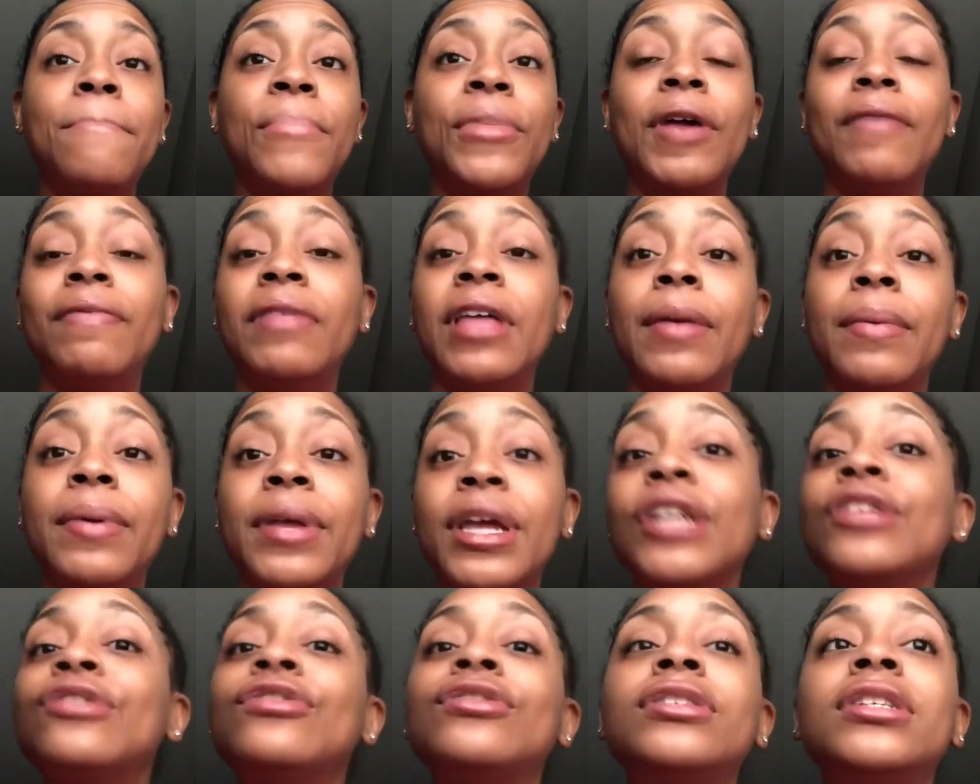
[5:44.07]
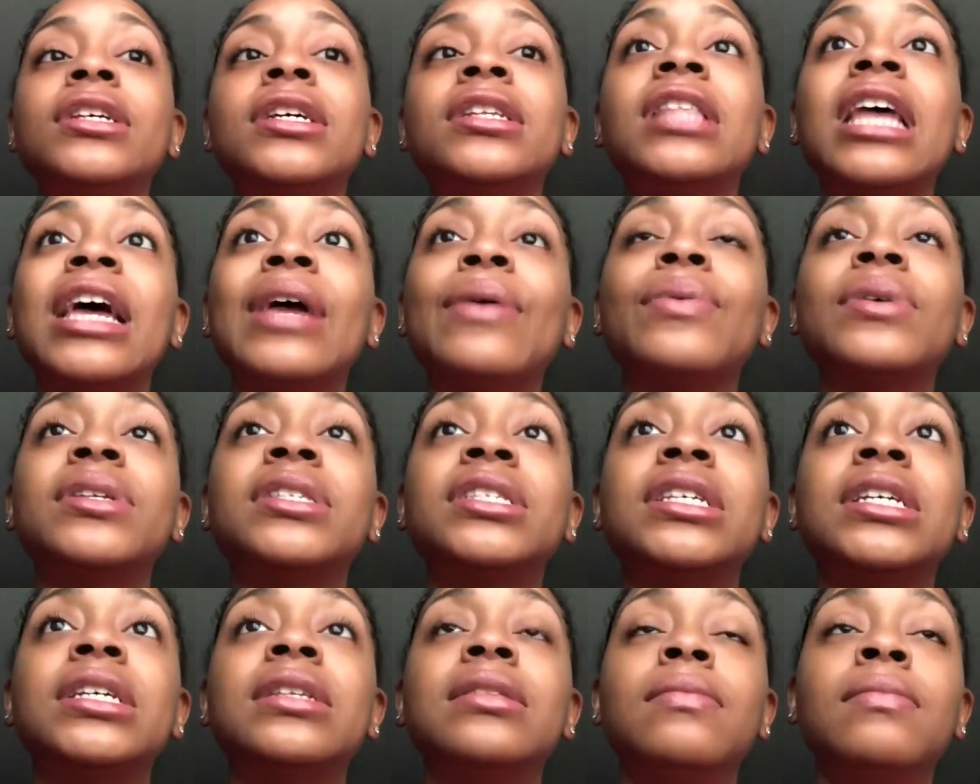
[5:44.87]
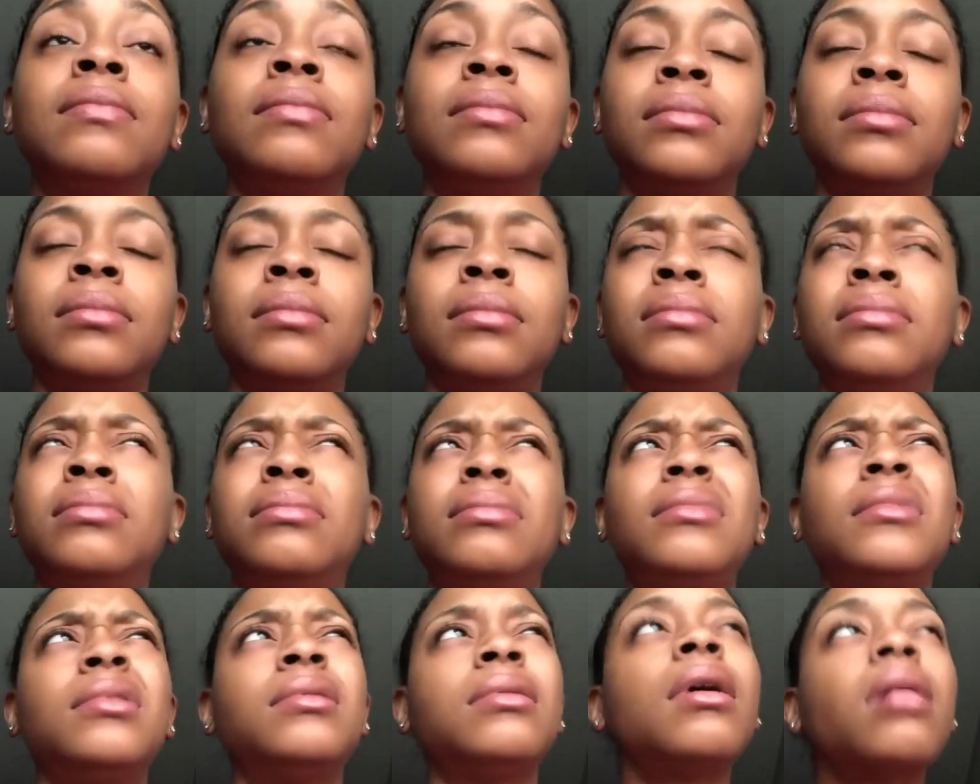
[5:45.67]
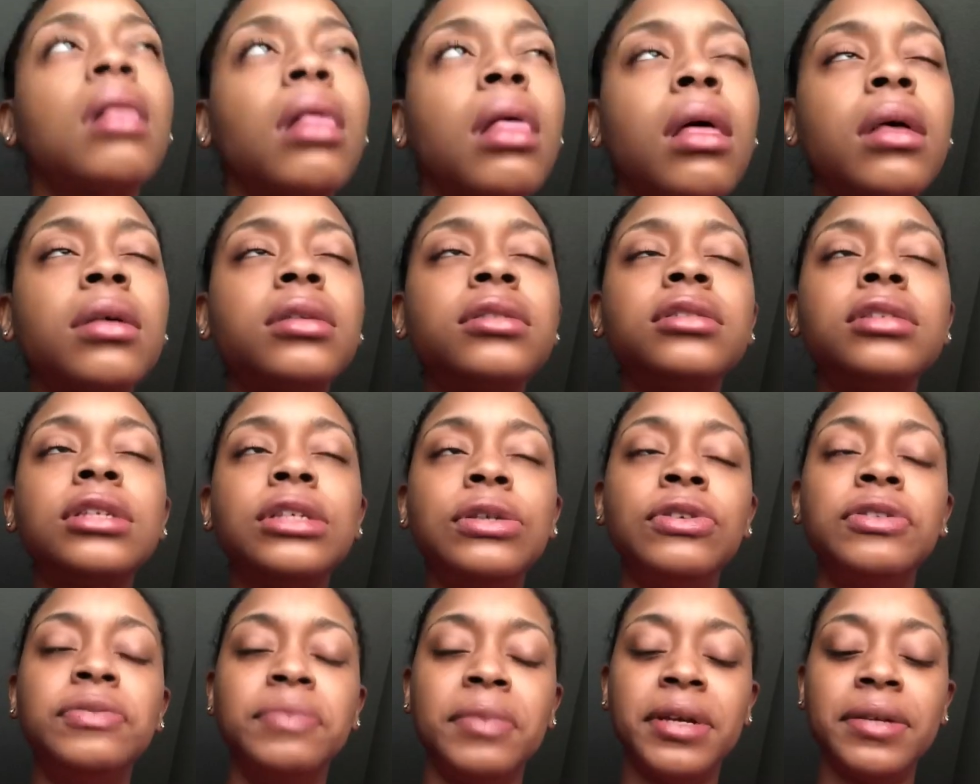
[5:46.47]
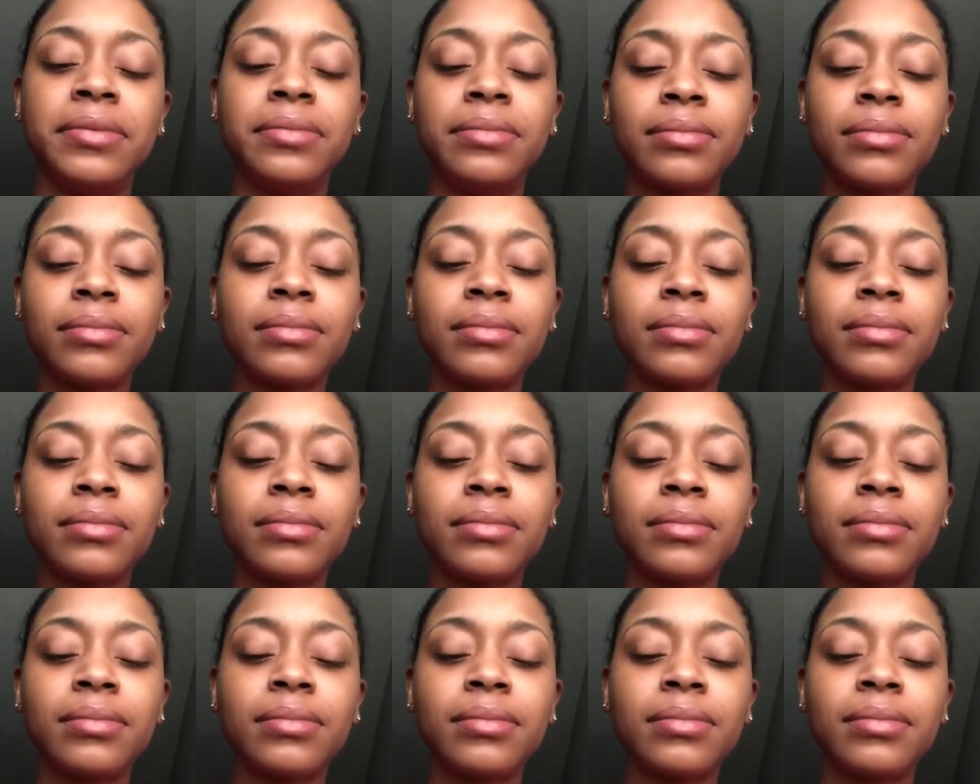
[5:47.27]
if they'd be interested, they received excuse me,